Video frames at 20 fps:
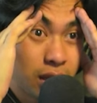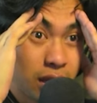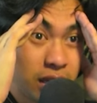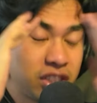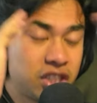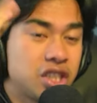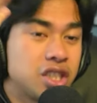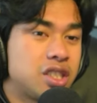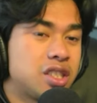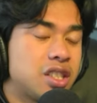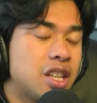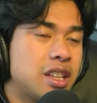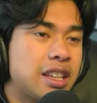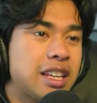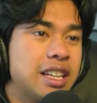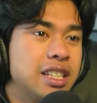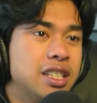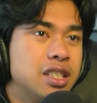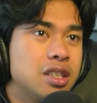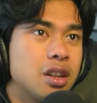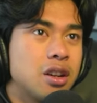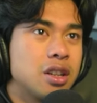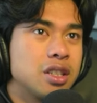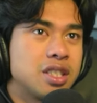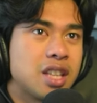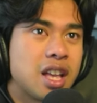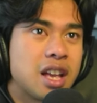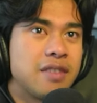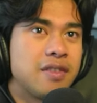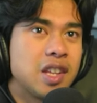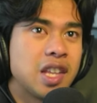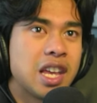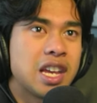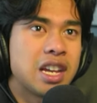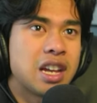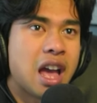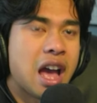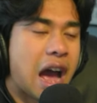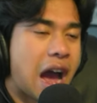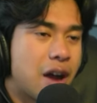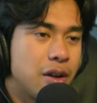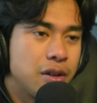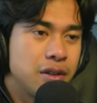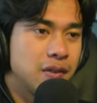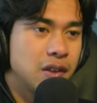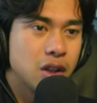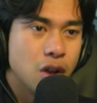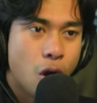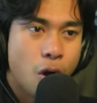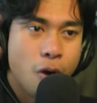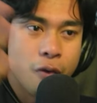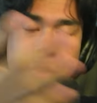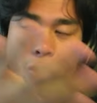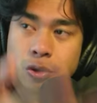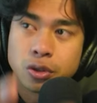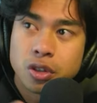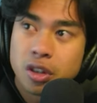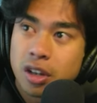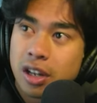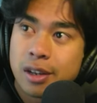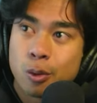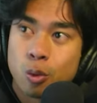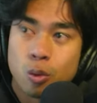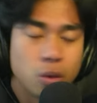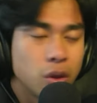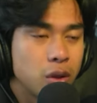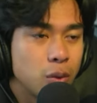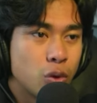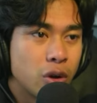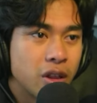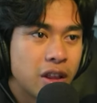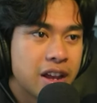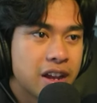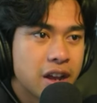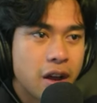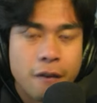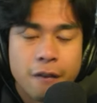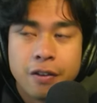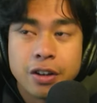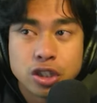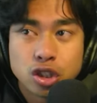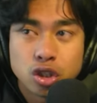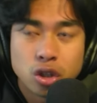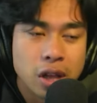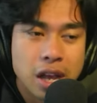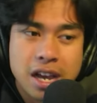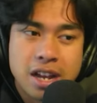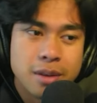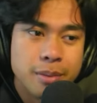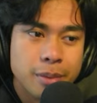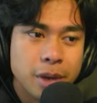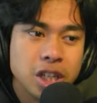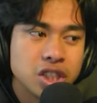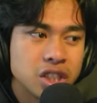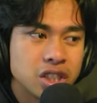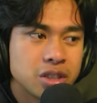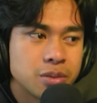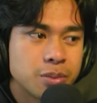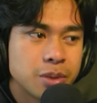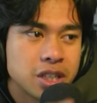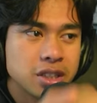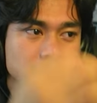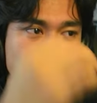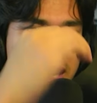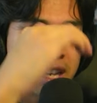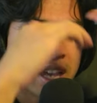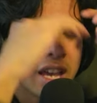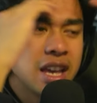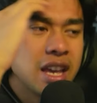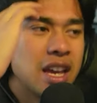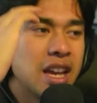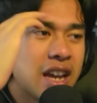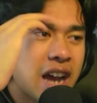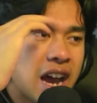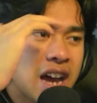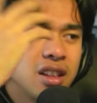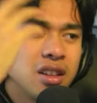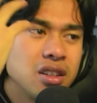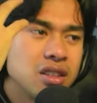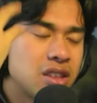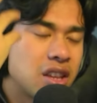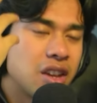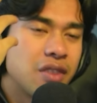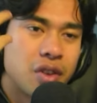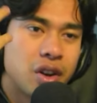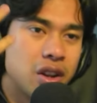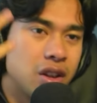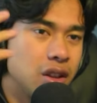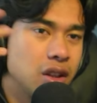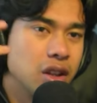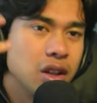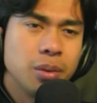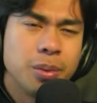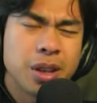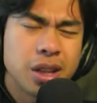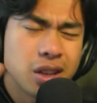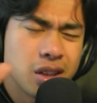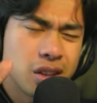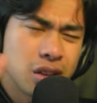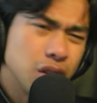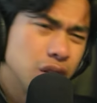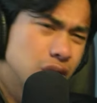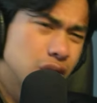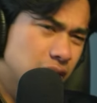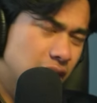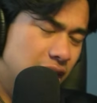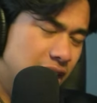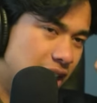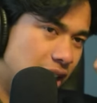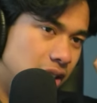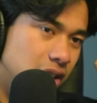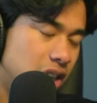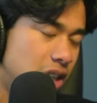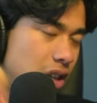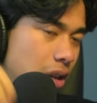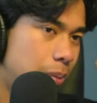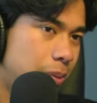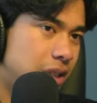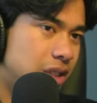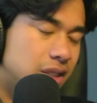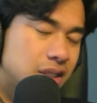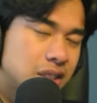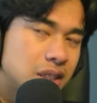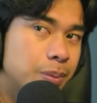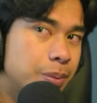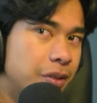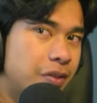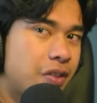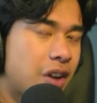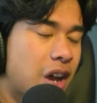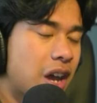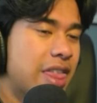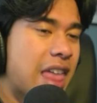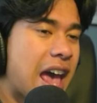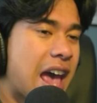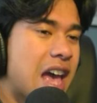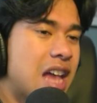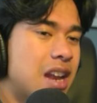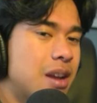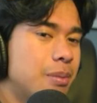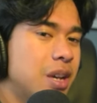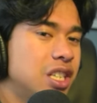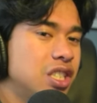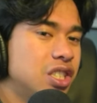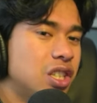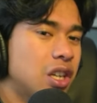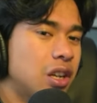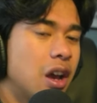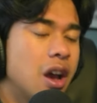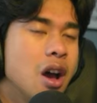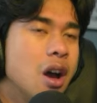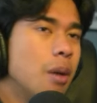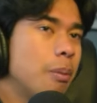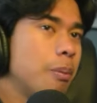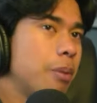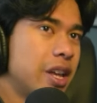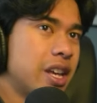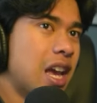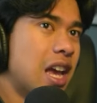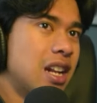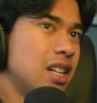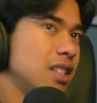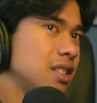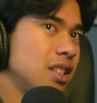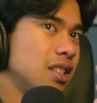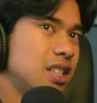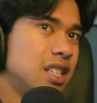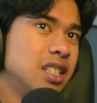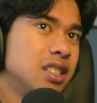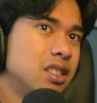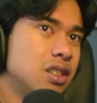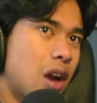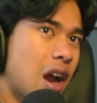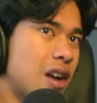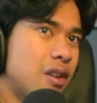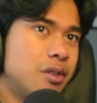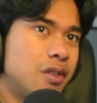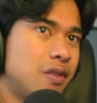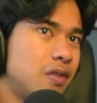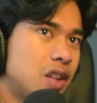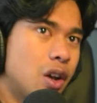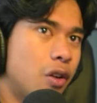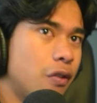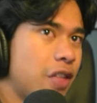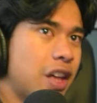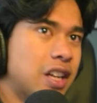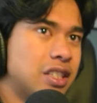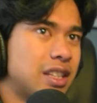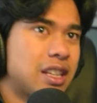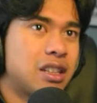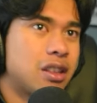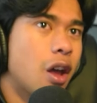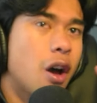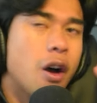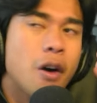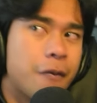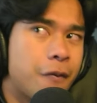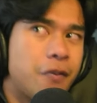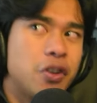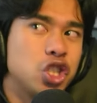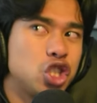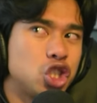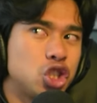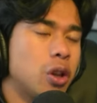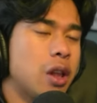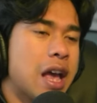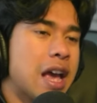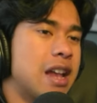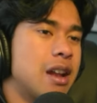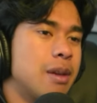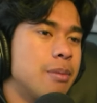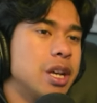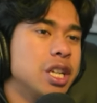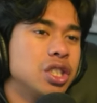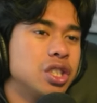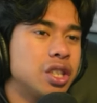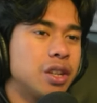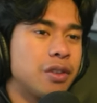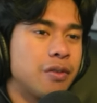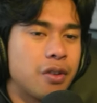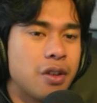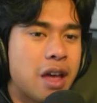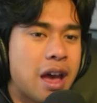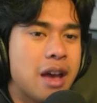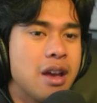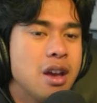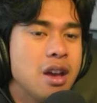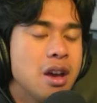It's just a teaser. It's not even like, I don't even know if those were official animations, because like, it kind of looked different. It looked a little bit simplified, the animation. But again, it's a teaser. I don't even know if that's like the official animation for that.